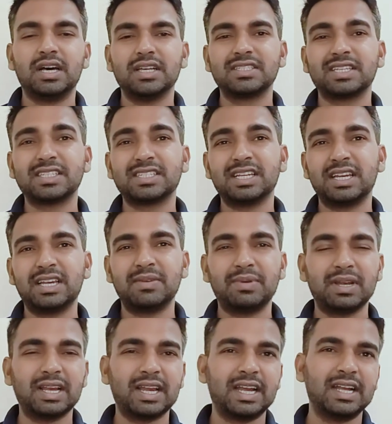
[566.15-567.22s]

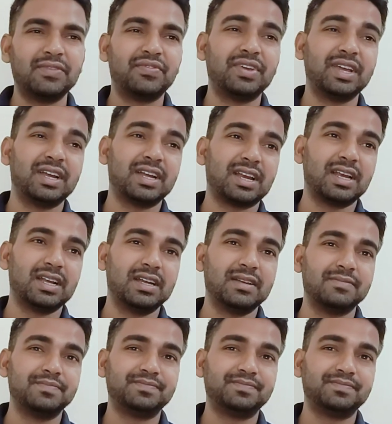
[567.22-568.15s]
Sustainable and fair trade.